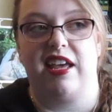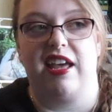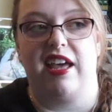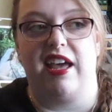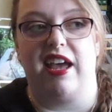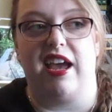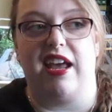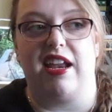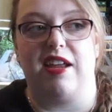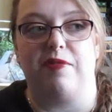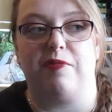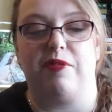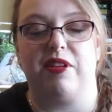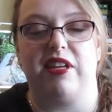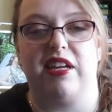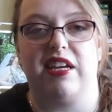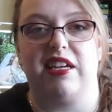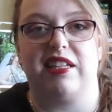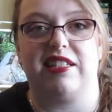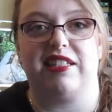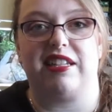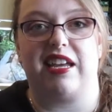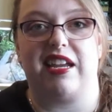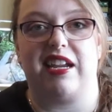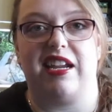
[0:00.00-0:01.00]
And I'm really
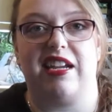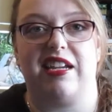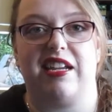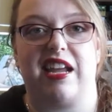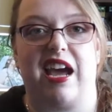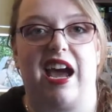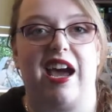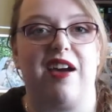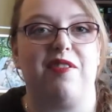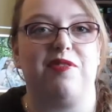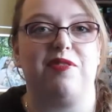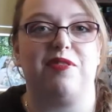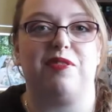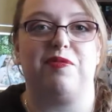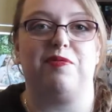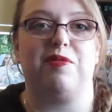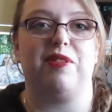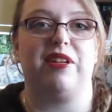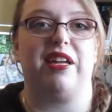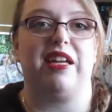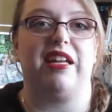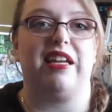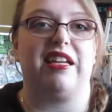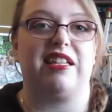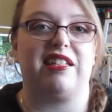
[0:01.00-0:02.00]
excited. I was
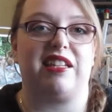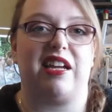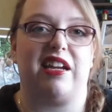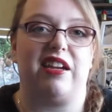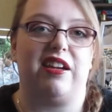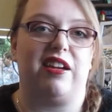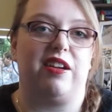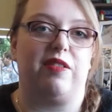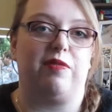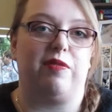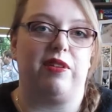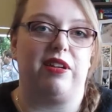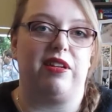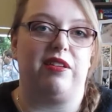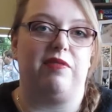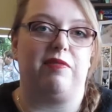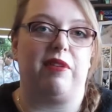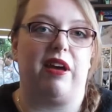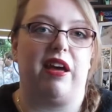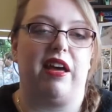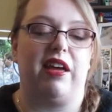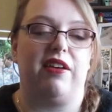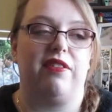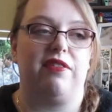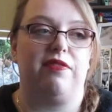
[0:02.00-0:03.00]
really excited when
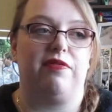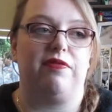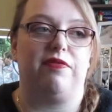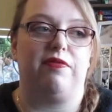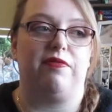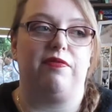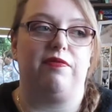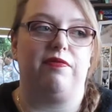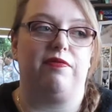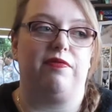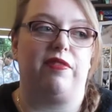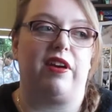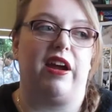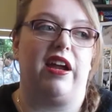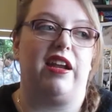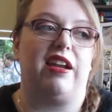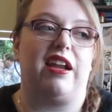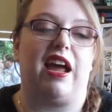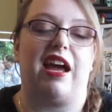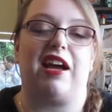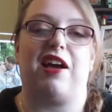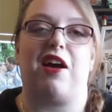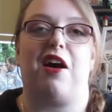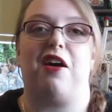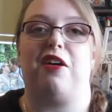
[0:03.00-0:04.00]
my friend,
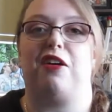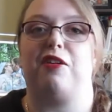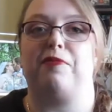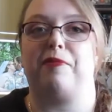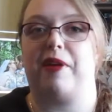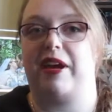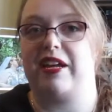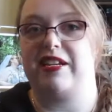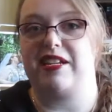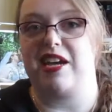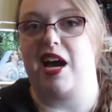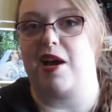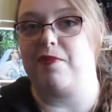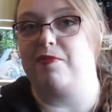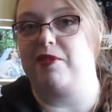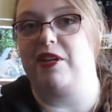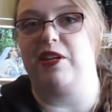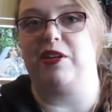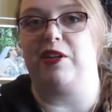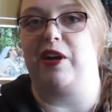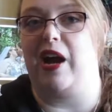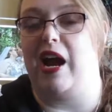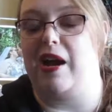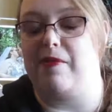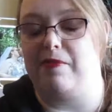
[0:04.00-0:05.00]
I call her my adopted
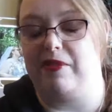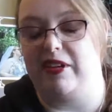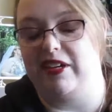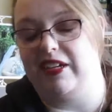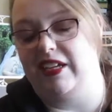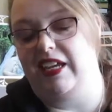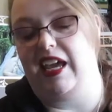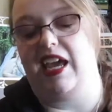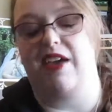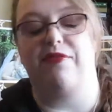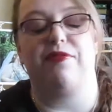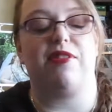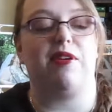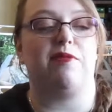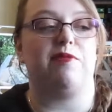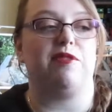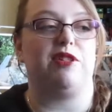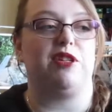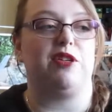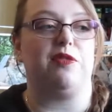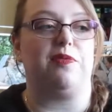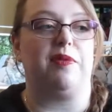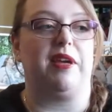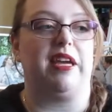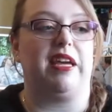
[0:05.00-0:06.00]
grandma, gave them
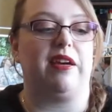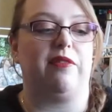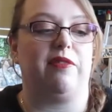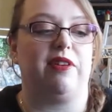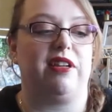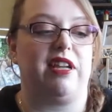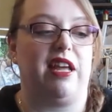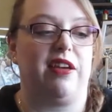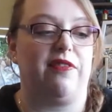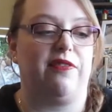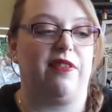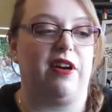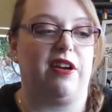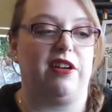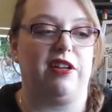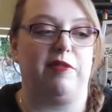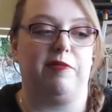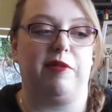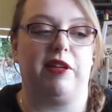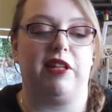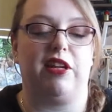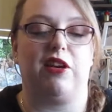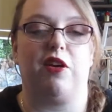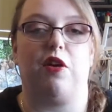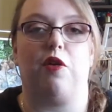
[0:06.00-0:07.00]
to me when they found them
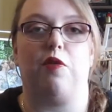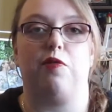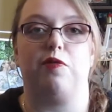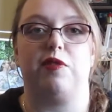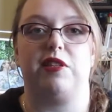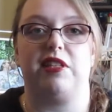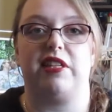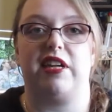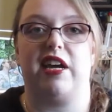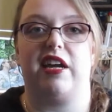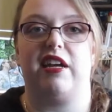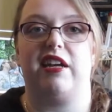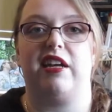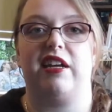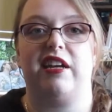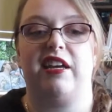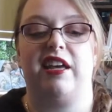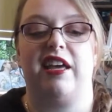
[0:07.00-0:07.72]
on their homestead.